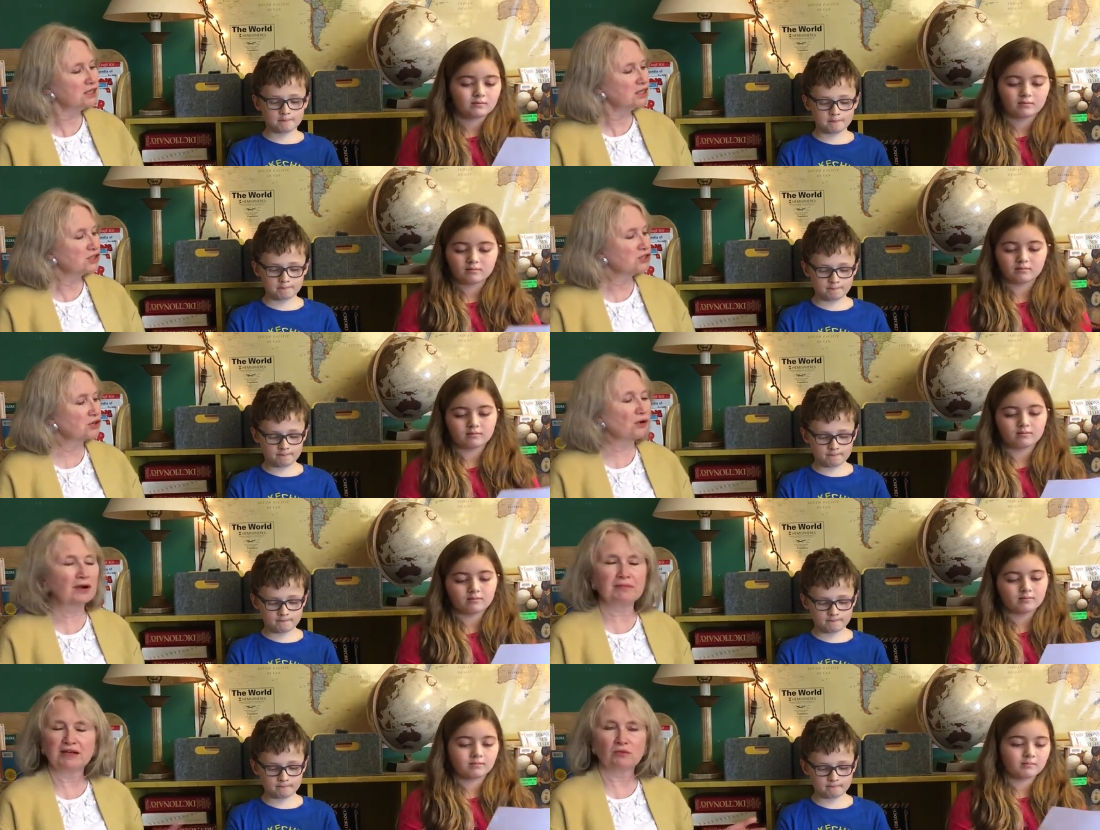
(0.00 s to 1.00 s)
Speaker 1: So, I
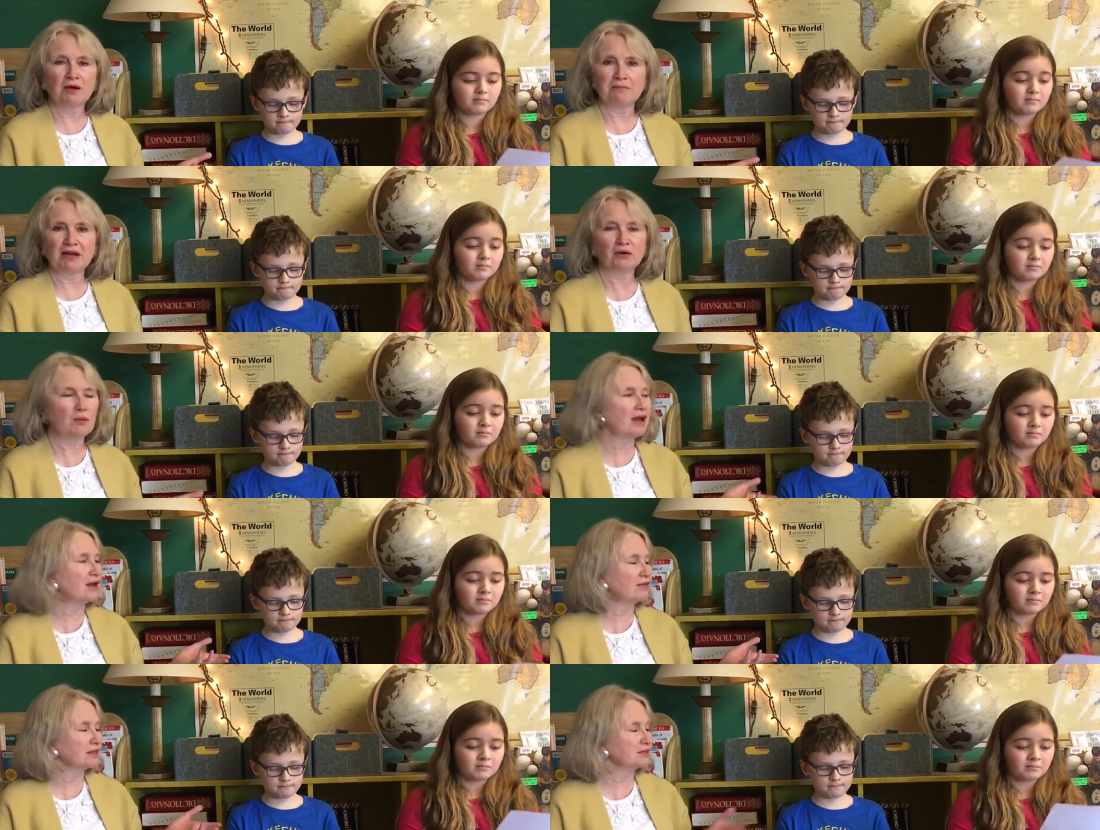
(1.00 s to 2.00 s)
mean, what better
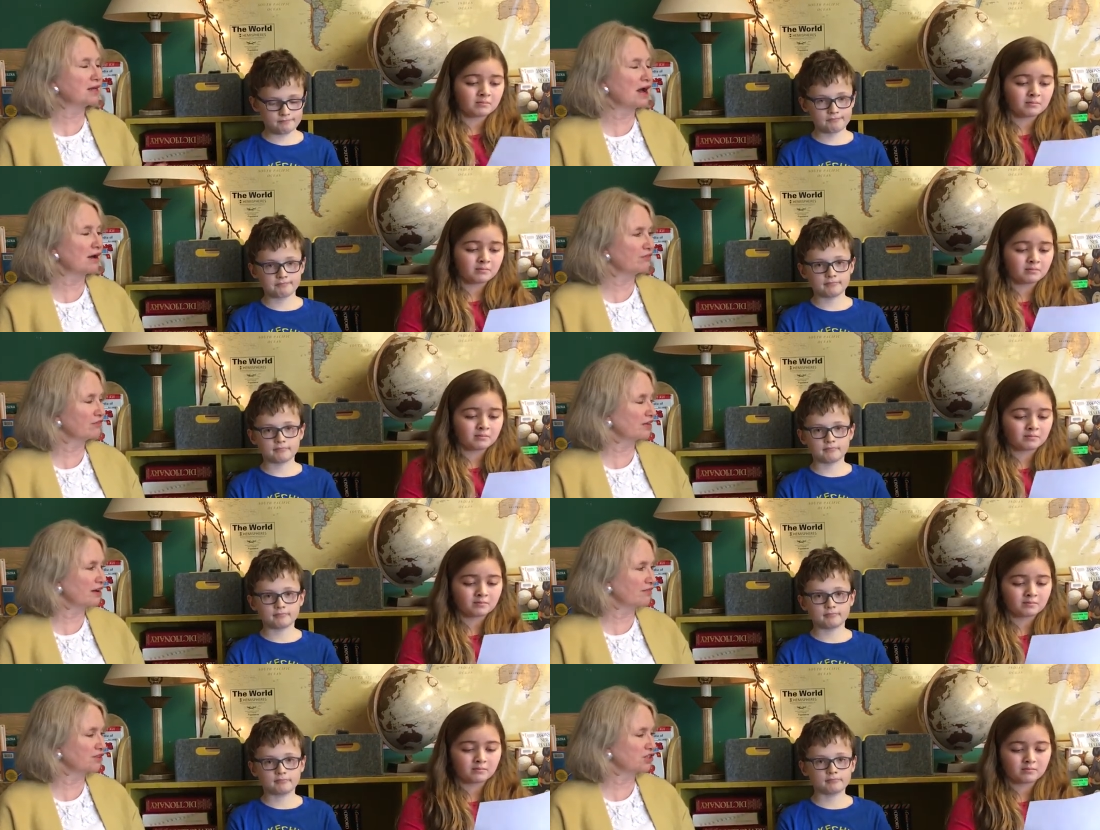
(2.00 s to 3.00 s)
way than to have the
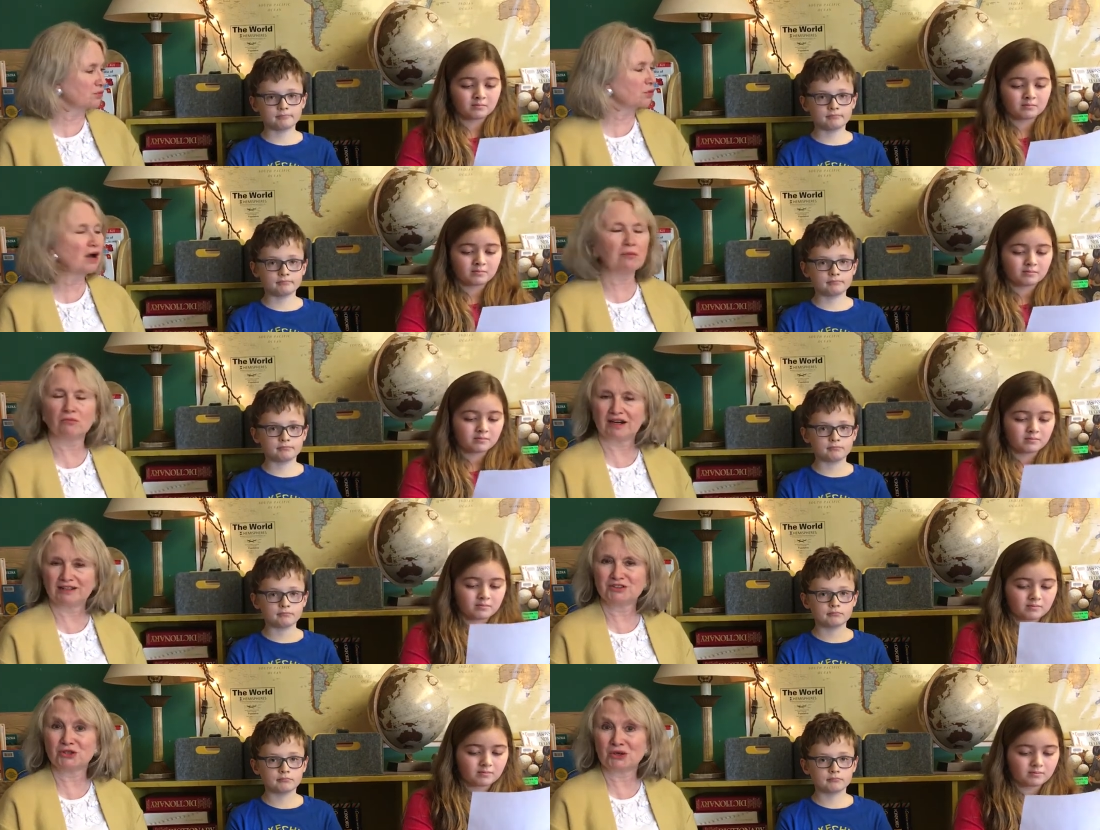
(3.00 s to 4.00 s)
Governor General come right
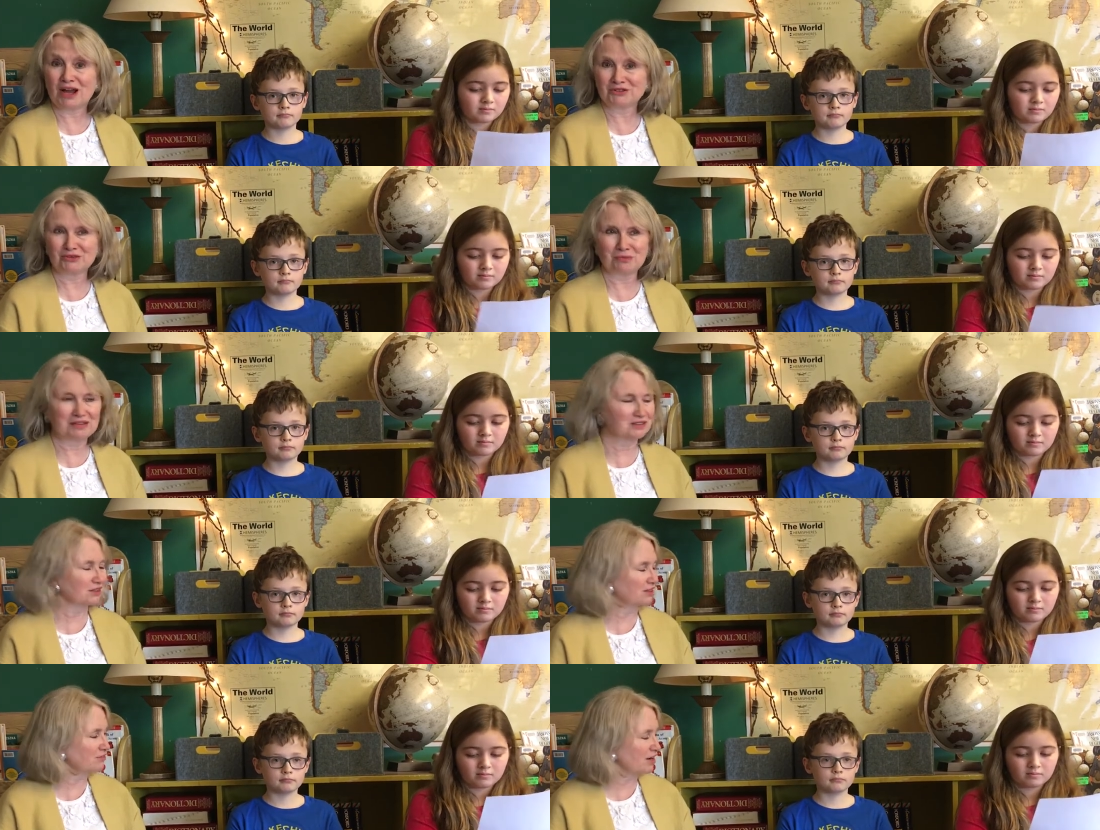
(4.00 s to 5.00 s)
into your classroom
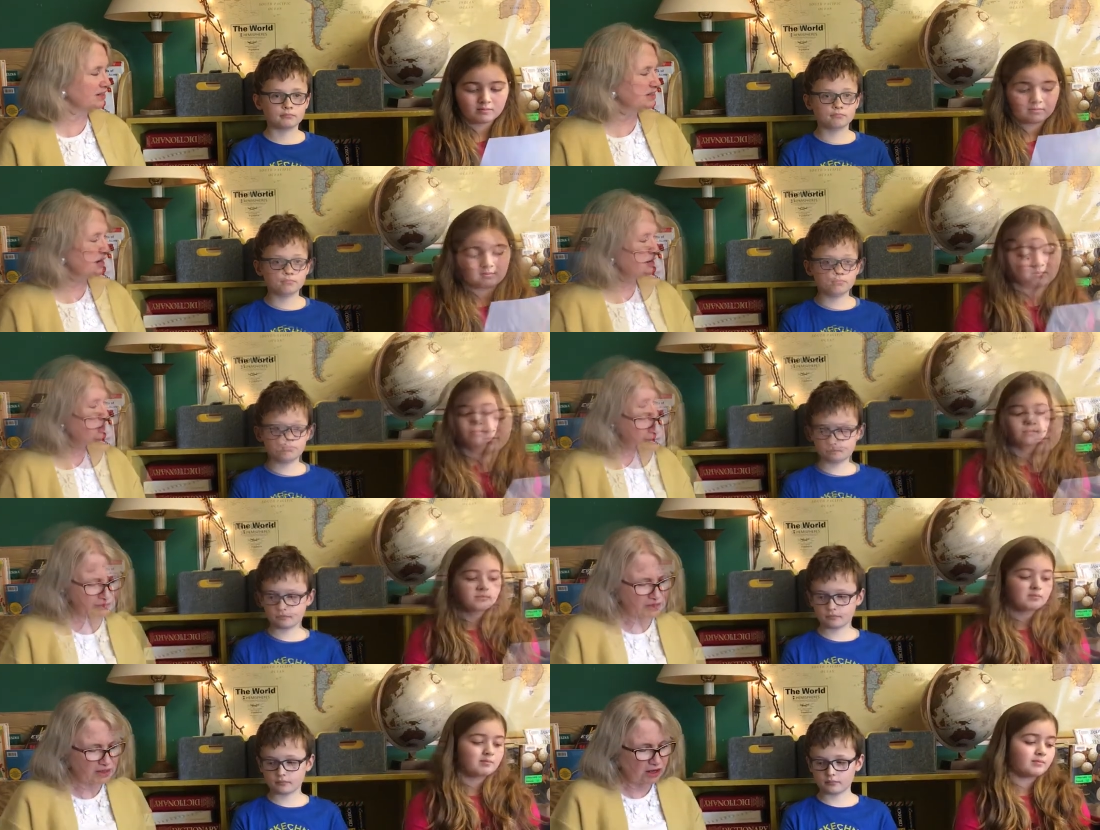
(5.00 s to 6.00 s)
basically via Skype?
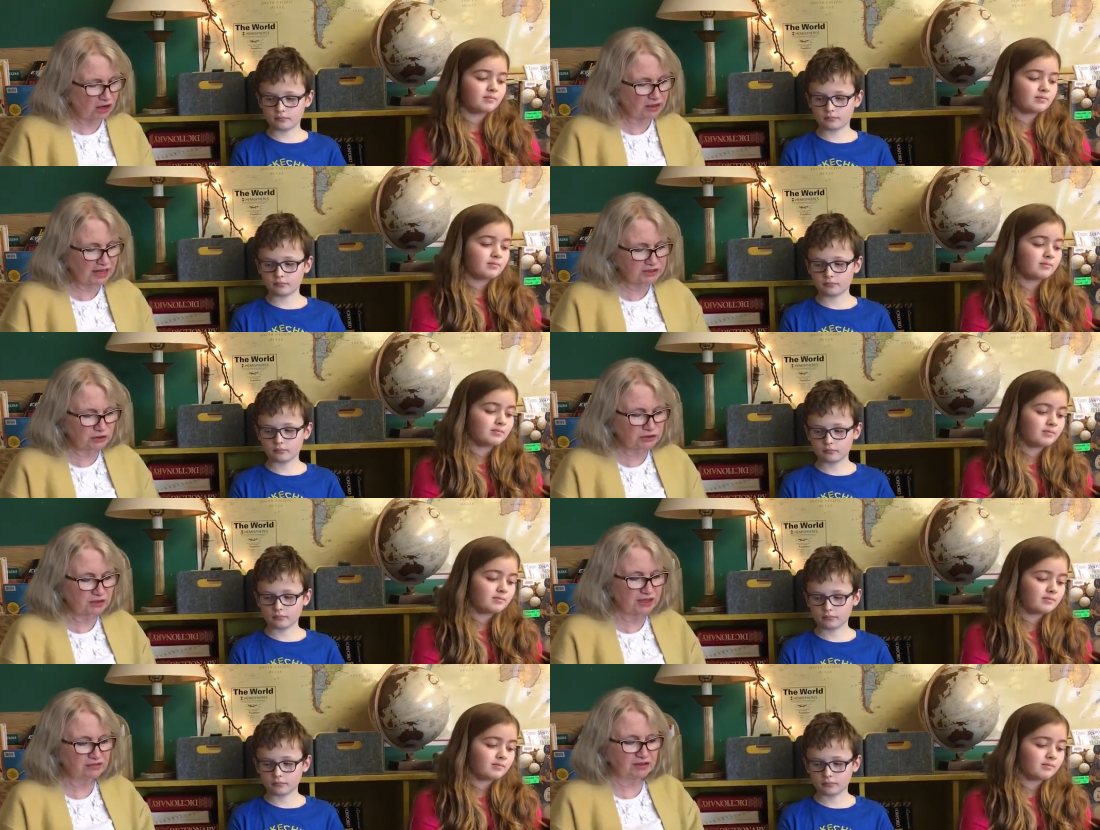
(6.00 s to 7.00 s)
Our class also
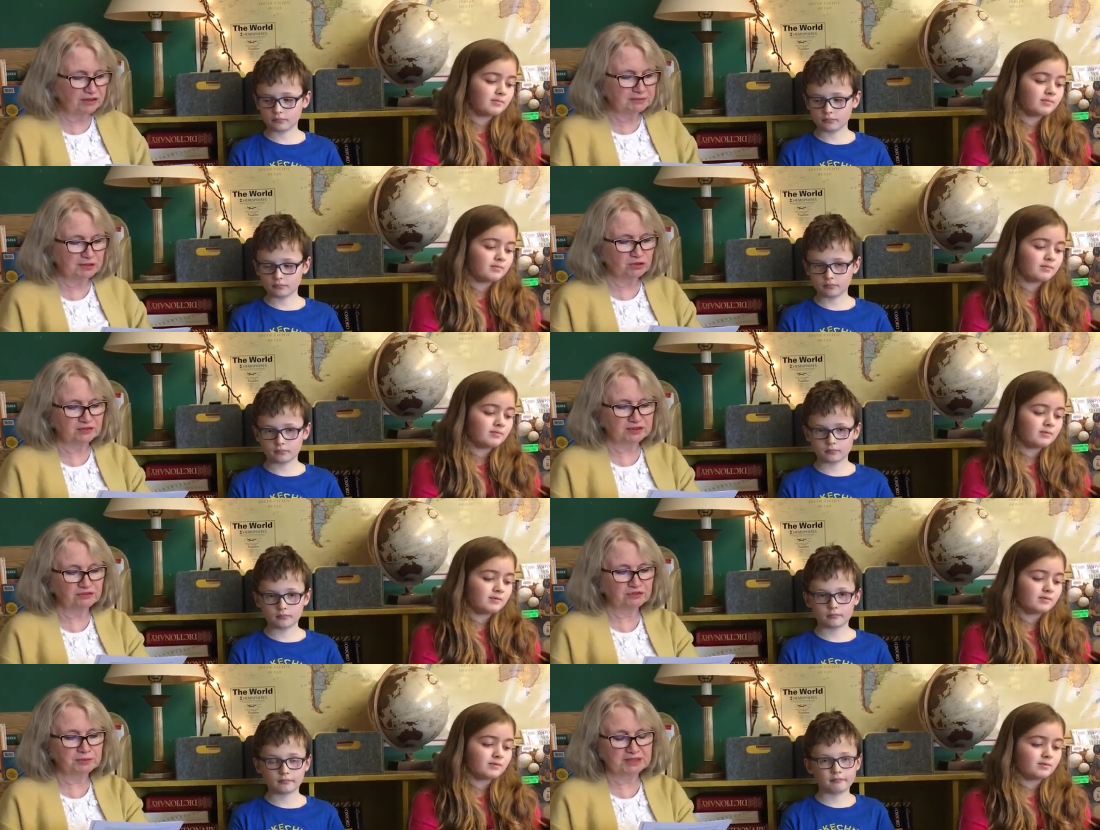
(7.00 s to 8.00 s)
had a very special visit
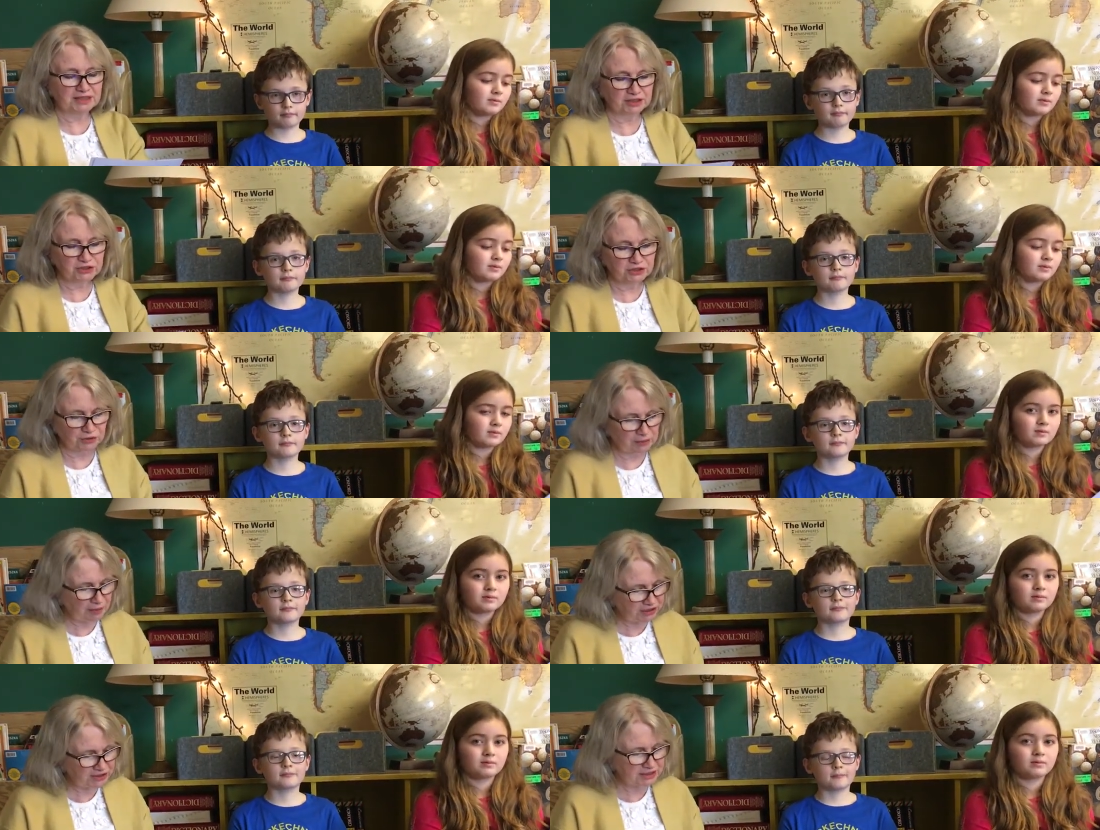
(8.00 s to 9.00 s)
from Senator Yonah
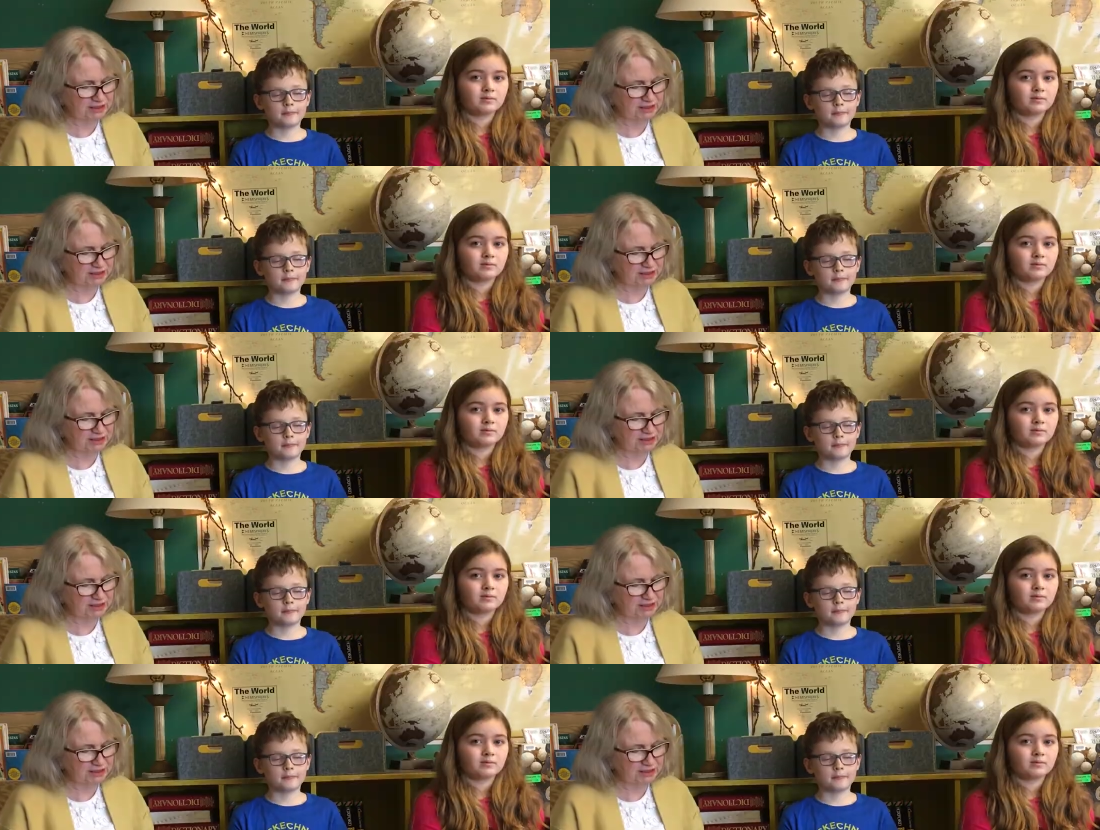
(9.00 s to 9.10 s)
Martin.